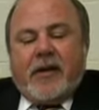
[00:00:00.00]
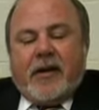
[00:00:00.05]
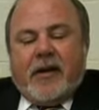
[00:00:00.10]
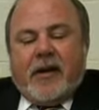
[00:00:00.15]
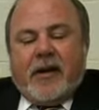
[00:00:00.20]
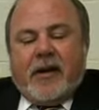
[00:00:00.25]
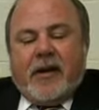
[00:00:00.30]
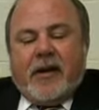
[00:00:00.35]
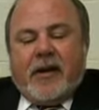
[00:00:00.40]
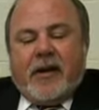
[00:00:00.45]

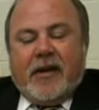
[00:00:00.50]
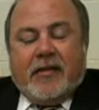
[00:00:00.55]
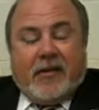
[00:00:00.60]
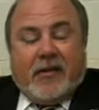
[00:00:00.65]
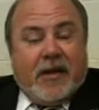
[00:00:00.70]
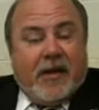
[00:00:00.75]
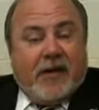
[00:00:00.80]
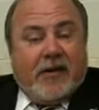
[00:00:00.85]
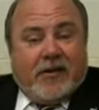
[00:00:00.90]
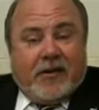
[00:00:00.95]
It's
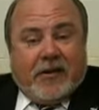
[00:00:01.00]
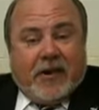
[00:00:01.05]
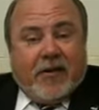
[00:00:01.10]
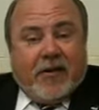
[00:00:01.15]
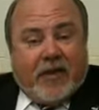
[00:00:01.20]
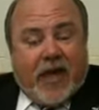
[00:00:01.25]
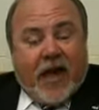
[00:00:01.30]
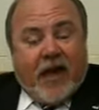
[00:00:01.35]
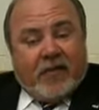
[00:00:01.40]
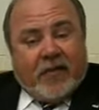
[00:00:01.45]
here.
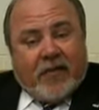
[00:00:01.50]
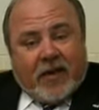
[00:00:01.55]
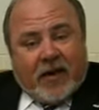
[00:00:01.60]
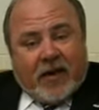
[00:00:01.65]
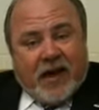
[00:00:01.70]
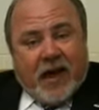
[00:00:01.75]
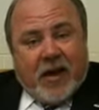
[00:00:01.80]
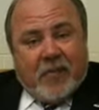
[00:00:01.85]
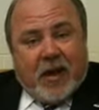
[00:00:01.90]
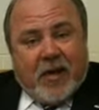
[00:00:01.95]
It's
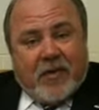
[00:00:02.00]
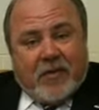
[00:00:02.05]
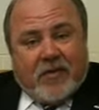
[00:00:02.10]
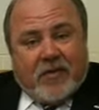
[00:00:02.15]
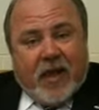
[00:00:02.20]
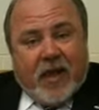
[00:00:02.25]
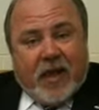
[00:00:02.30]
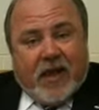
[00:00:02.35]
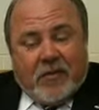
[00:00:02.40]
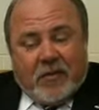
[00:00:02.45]
obviously not by the
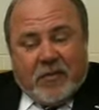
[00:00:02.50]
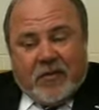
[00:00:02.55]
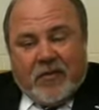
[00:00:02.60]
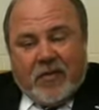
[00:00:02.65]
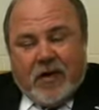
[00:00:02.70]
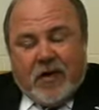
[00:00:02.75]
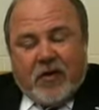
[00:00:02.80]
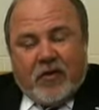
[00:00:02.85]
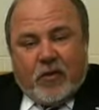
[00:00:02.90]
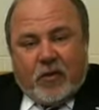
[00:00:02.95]
stadium. It's
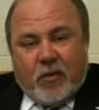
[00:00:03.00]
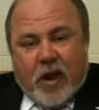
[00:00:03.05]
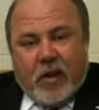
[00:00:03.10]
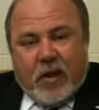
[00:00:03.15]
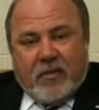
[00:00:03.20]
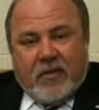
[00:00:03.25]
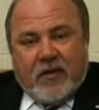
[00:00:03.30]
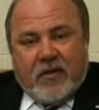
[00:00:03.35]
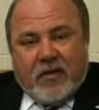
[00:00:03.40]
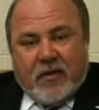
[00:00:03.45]
here in the
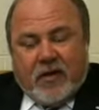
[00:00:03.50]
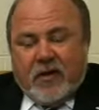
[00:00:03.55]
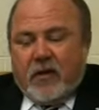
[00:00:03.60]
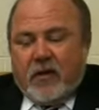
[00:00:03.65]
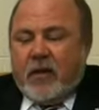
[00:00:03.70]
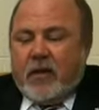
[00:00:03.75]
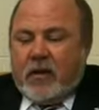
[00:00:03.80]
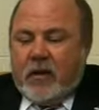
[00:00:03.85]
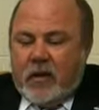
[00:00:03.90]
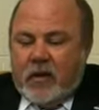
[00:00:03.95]
Ramsey
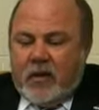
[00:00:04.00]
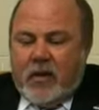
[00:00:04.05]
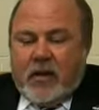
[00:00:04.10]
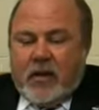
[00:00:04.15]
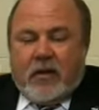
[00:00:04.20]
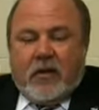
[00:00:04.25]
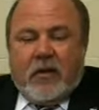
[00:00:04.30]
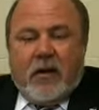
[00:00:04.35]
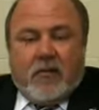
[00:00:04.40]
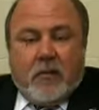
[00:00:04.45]
Center.
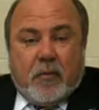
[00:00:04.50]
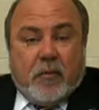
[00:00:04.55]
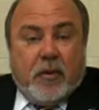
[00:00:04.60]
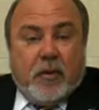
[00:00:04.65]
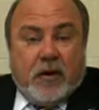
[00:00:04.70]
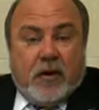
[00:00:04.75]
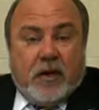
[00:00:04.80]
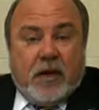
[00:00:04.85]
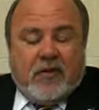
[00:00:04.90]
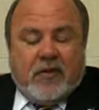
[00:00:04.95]
They do have a
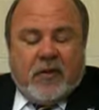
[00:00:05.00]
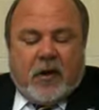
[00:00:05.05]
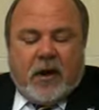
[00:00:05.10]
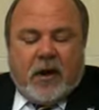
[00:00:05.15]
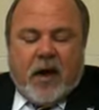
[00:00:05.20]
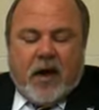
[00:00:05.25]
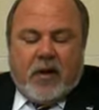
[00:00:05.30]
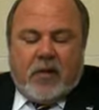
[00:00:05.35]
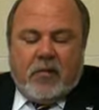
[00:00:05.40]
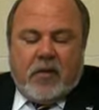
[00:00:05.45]
pretty decent
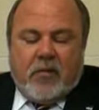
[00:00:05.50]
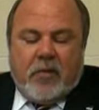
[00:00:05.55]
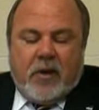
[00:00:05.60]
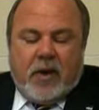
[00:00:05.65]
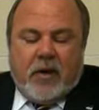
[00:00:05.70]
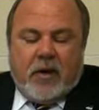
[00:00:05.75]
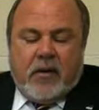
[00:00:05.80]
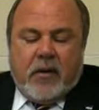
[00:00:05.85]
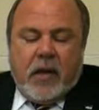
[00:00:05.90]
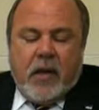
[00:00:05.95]
locker room
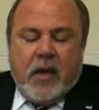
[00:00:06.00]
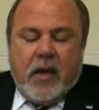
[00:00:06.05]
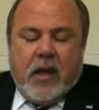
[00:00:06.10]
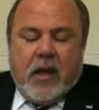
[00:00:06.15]
here.